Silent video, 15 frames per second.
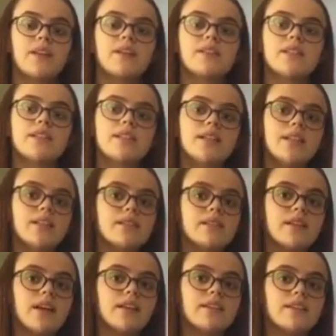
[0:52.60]
Since
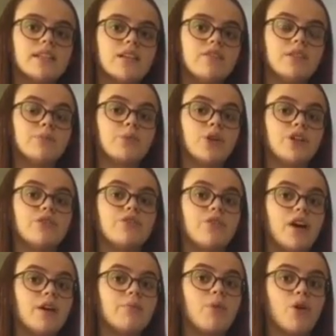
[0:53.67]

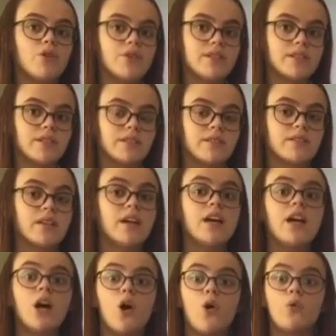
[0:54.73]
97.5%
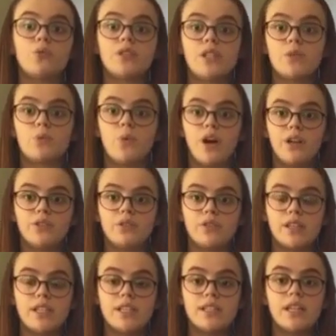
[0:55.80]
of this water
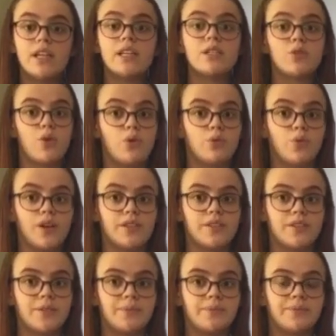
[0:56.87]
is salt
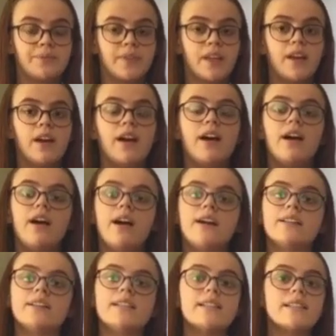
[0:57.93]
water,
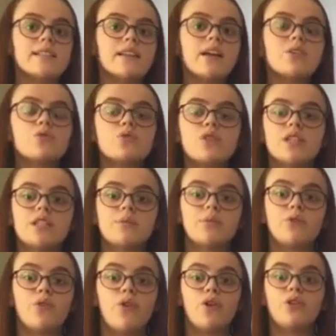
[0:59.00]
and it's not suitable
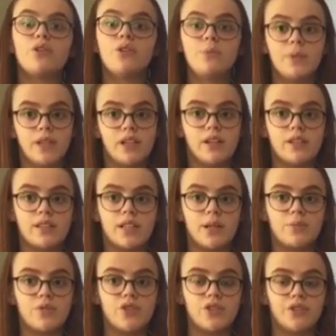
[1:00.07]
for human
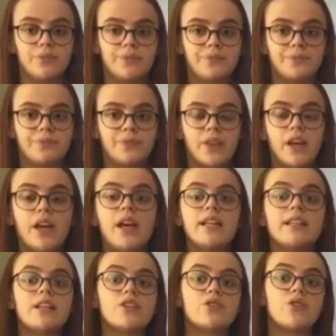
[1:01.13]
consumption,
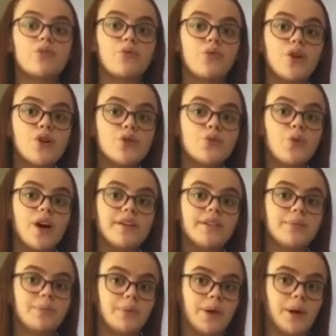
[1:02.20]
there is a freshwater
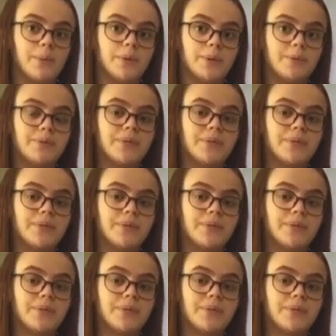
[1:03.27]
problem